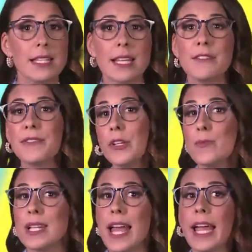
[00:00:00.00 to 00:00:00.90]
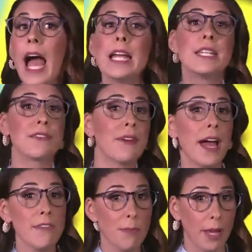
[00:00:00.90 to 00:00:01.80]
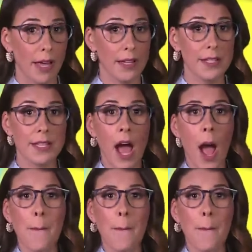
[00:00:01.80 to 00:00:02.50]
in films like Da 5 Bloods,